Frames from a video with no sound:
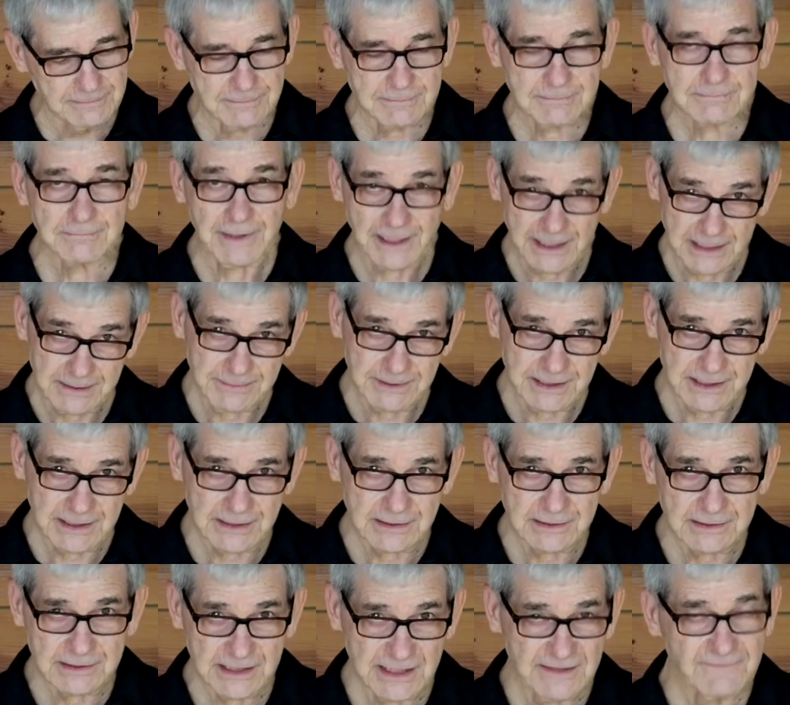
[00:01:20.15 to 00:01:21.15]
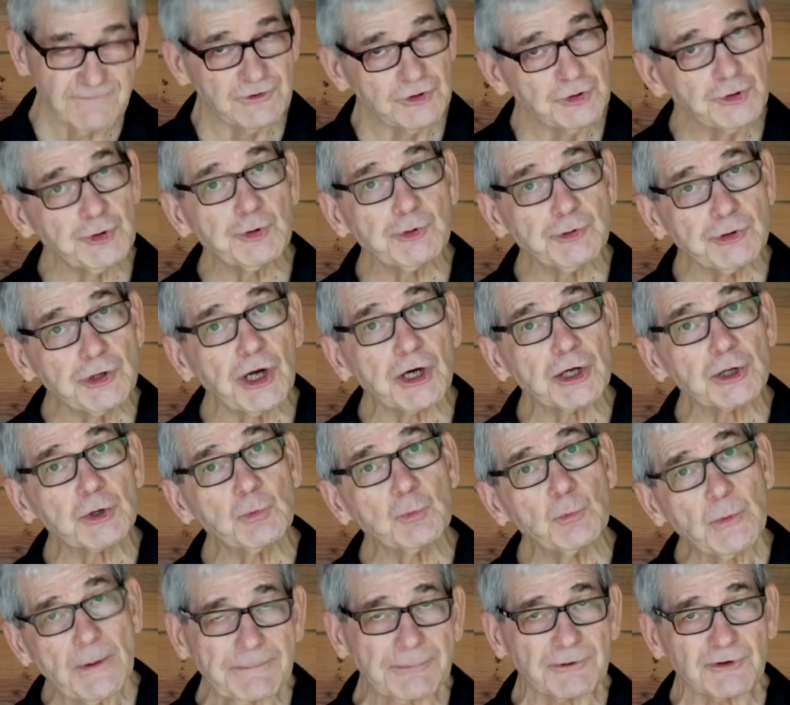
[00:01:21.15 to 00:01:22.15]
maybe, even you young
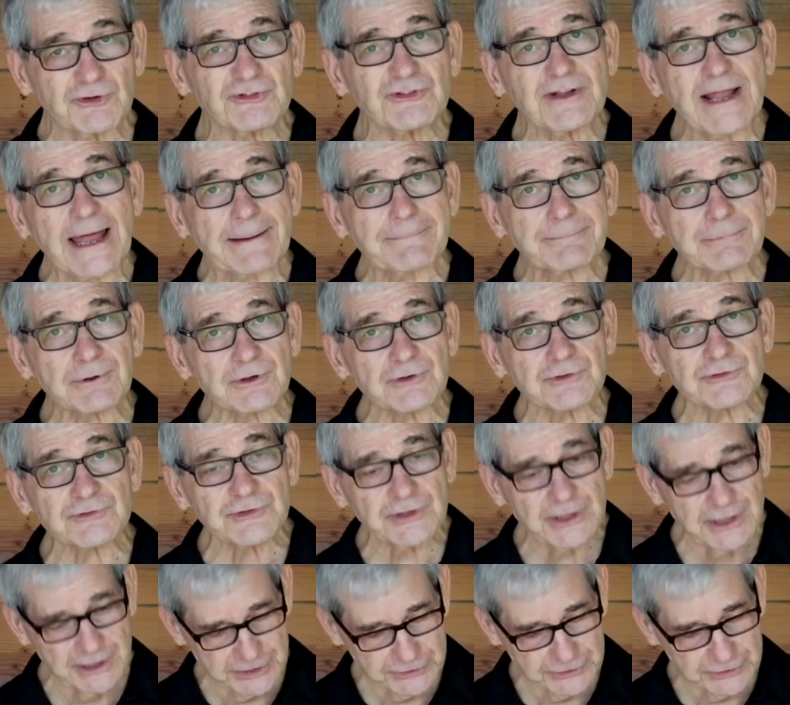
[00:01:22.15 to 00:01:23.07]
whippersnappers,